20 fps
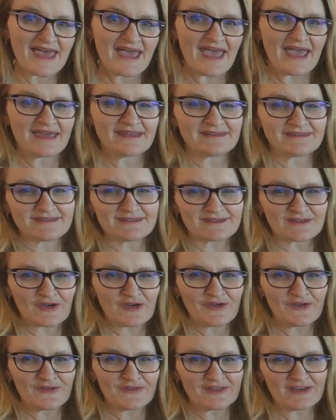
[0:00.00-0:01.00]
and
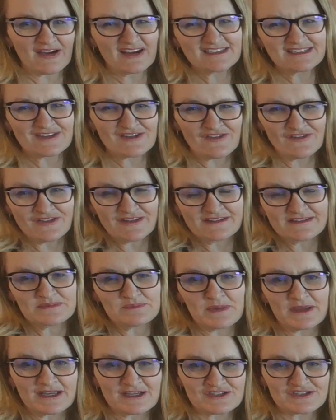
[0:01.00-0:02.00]
so the idea of this
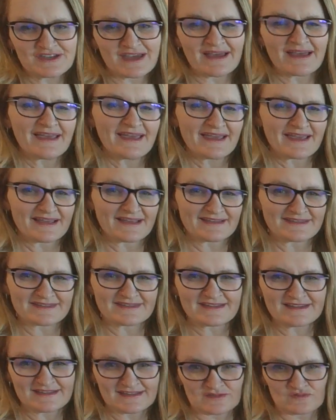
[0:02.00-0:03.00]
picture is that
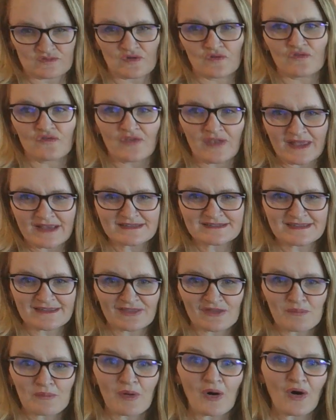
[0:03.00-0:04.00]
it's reflecting the
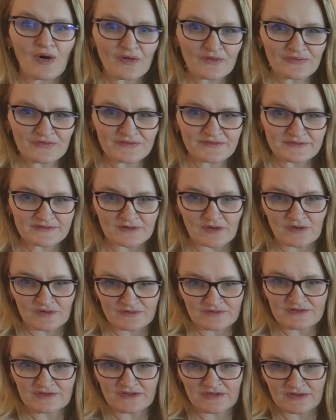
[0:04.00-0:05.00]
ponds
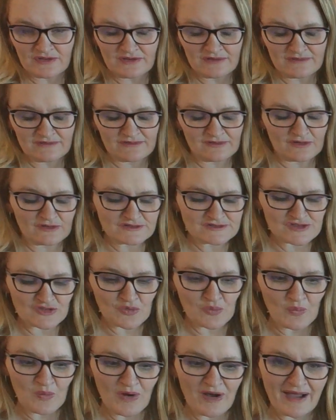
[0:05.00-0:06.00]
onto the
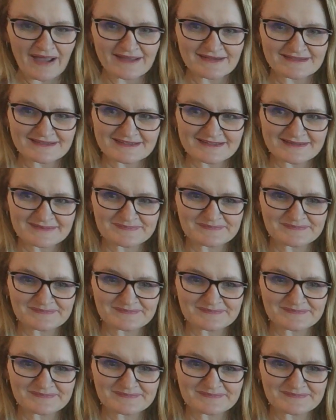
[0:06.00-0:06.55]
white.